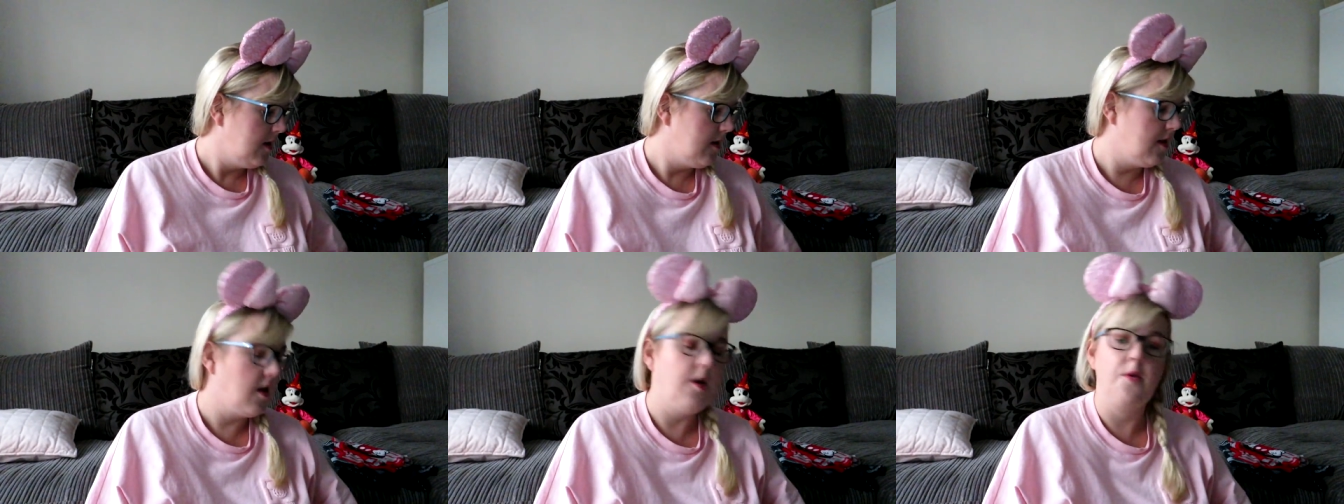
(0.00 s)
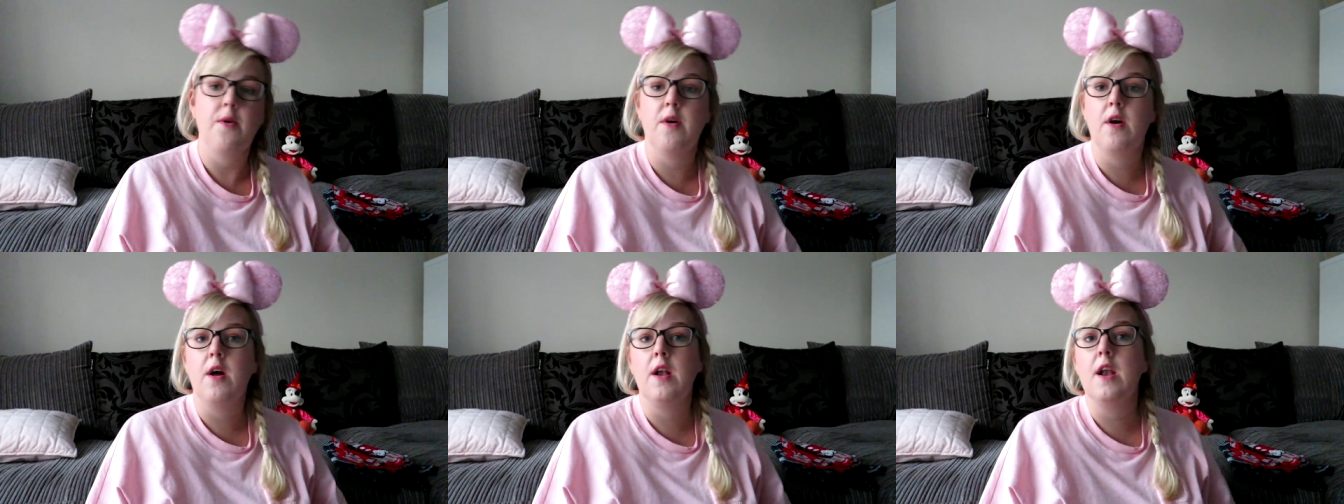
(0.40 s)

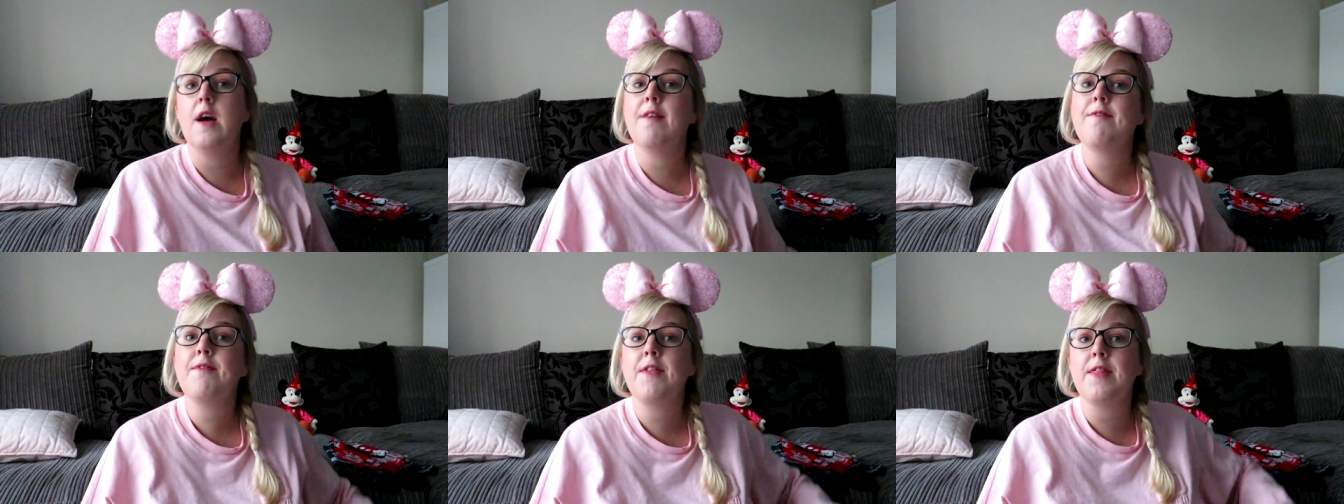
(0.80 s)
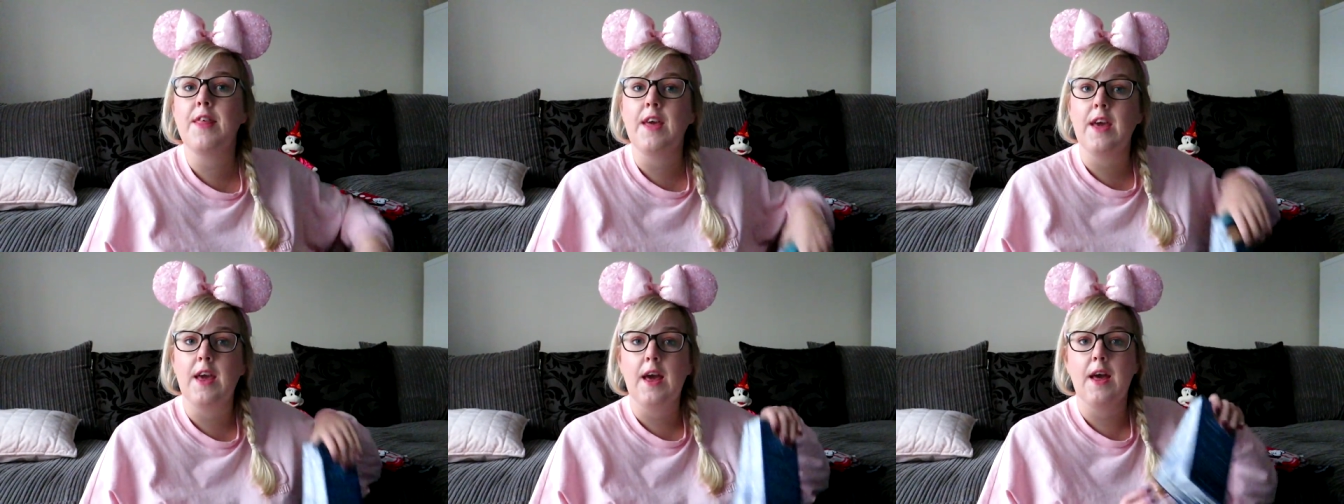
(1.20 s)
So I love
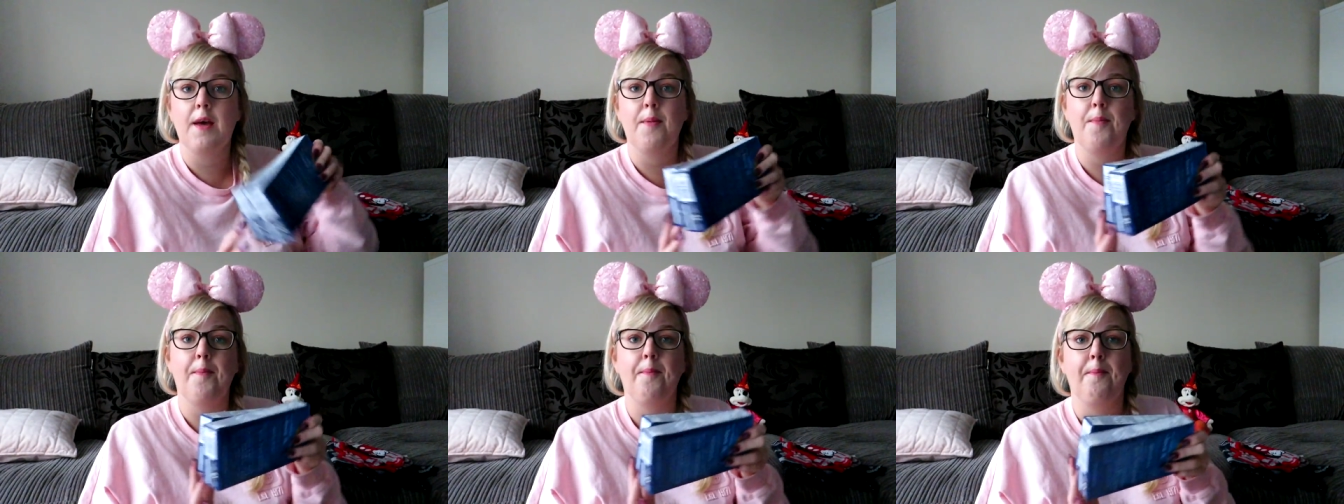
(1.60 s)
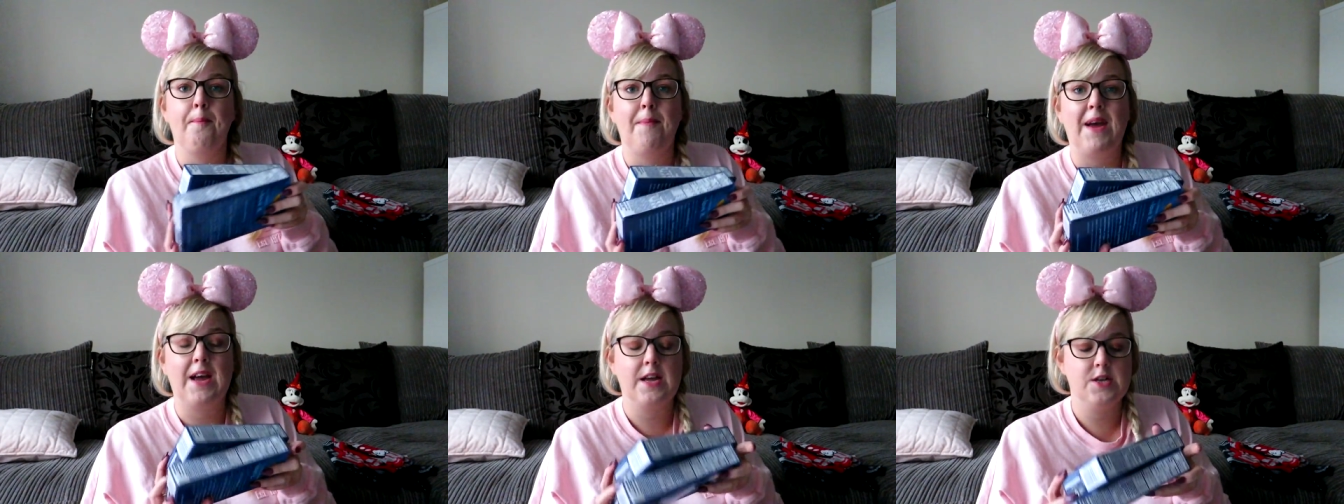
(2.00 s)
the
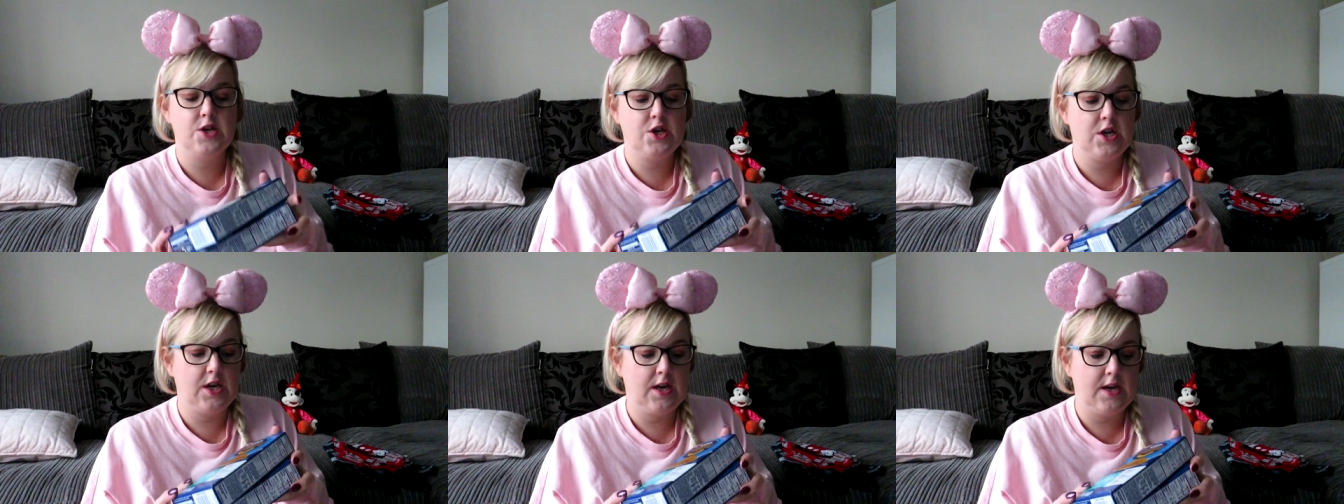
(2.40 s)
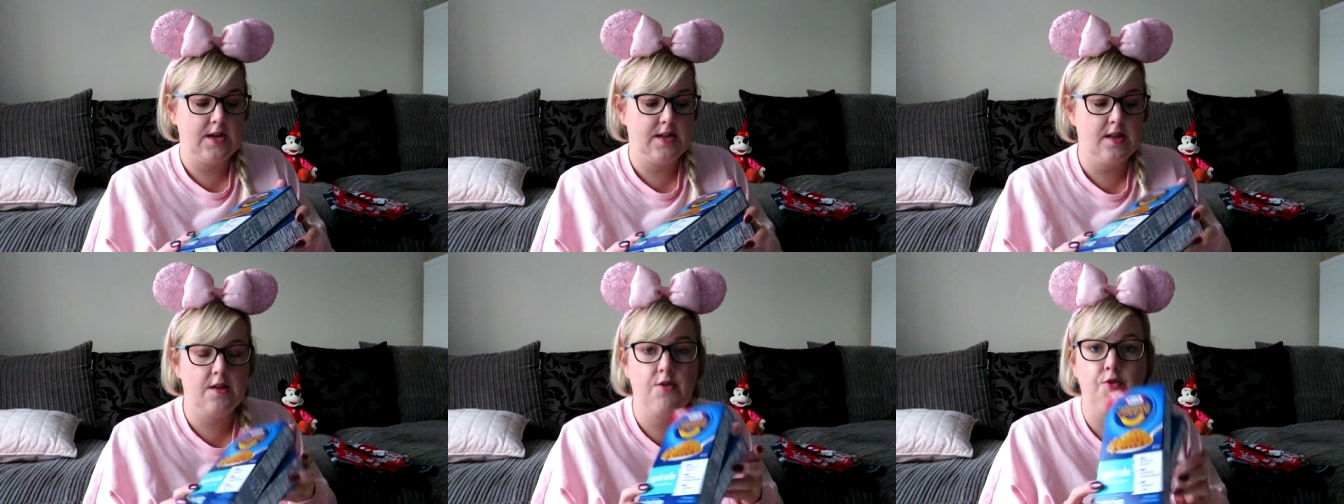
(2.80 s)
mac and
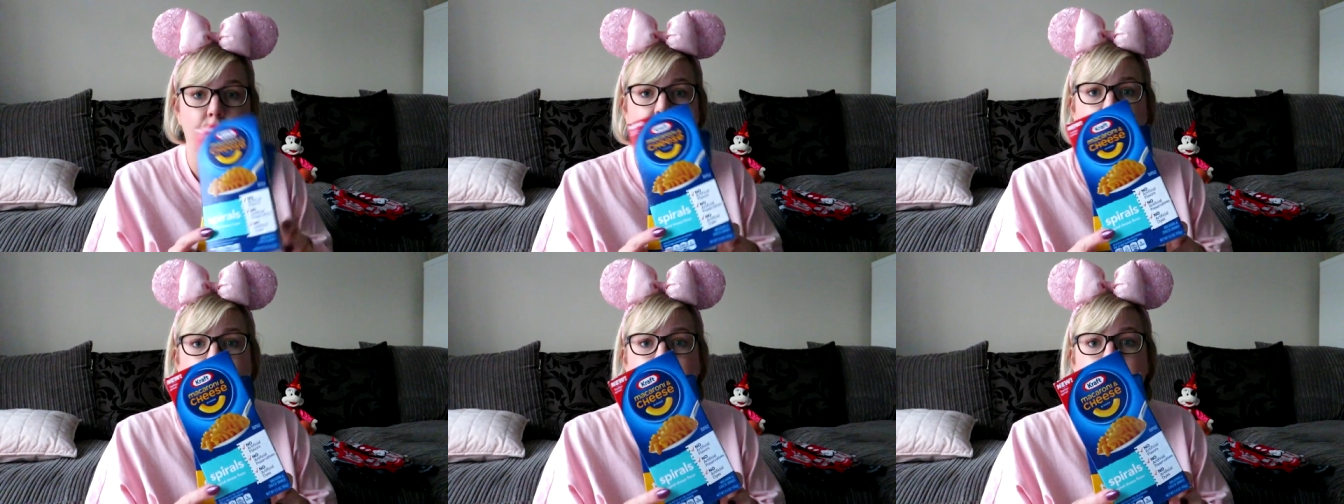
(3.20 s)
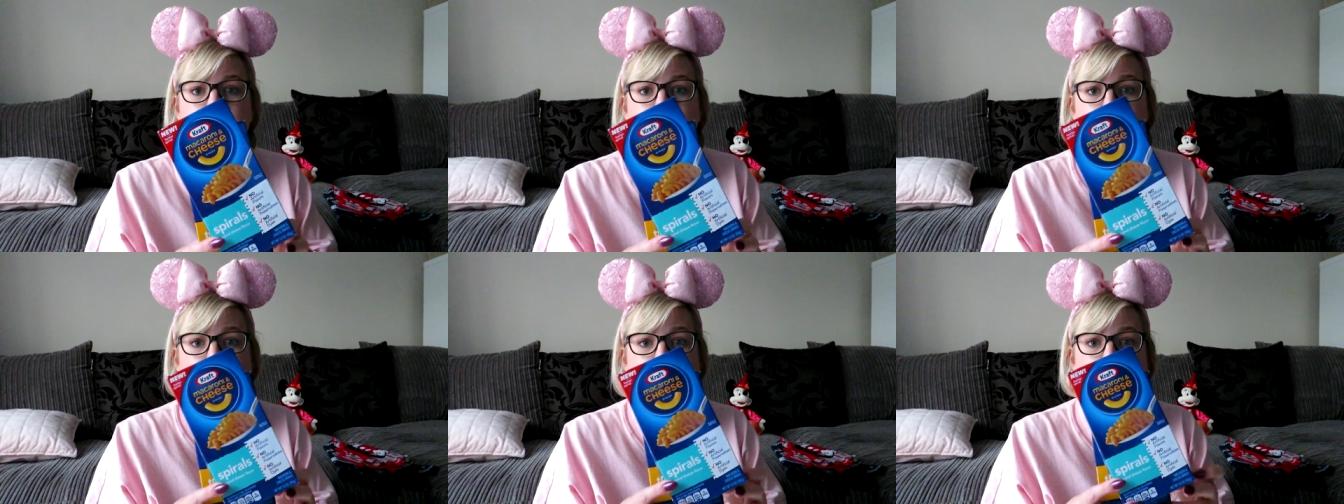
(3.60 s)
cheese, craft
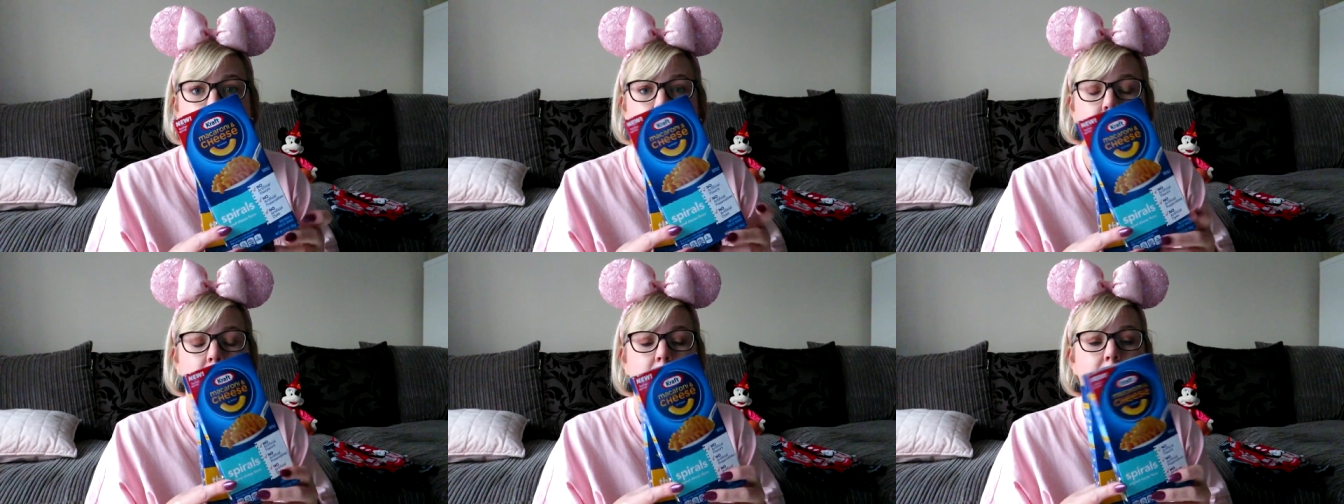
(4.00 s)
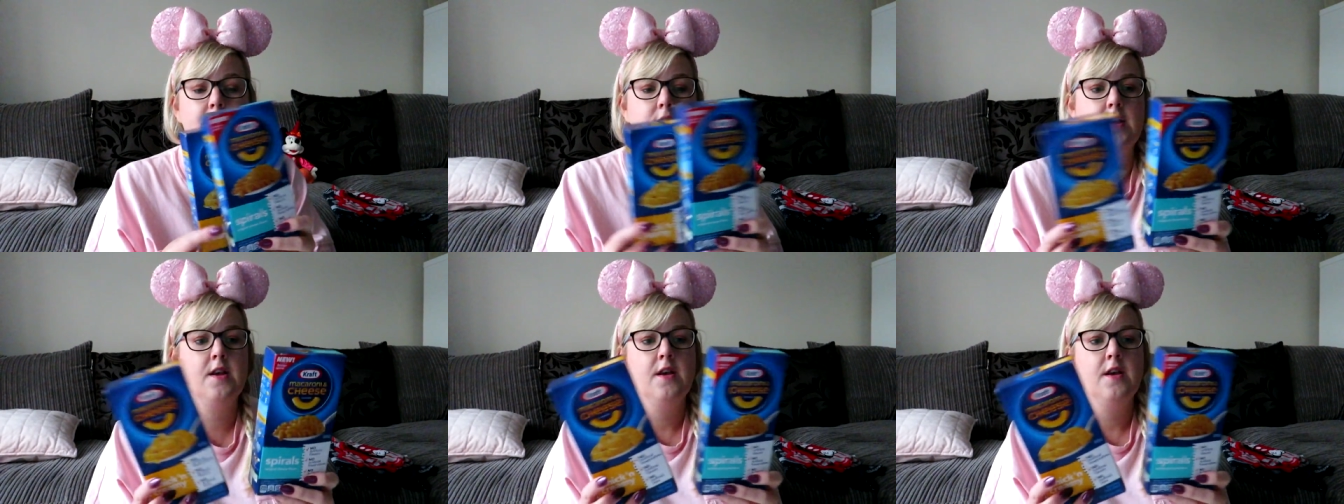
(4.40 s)
mac and cheese.